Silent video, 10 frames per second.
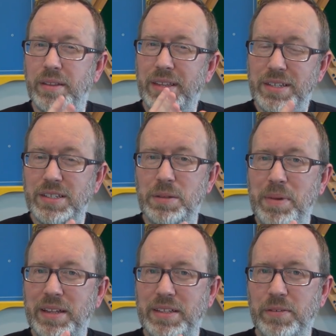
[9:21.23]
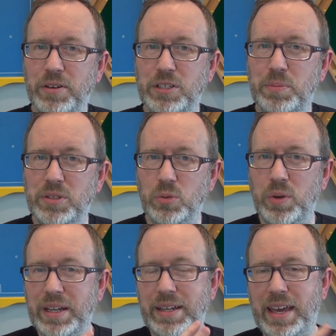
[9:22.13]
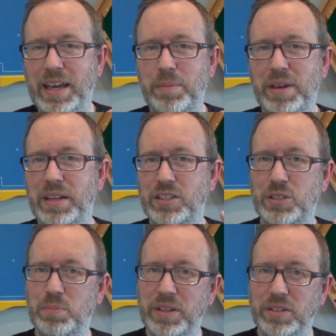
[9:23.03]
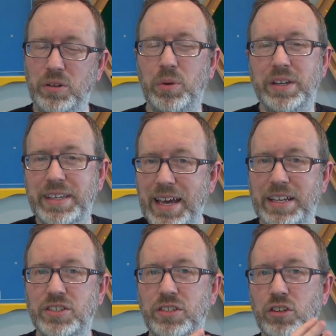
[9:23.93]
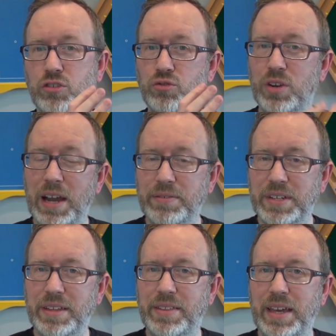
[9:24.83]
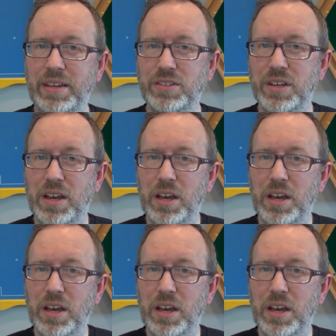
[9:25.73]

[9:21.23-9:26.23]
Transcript: This is the main difference between Ganymede and Splendor, where yes, you're drafting things,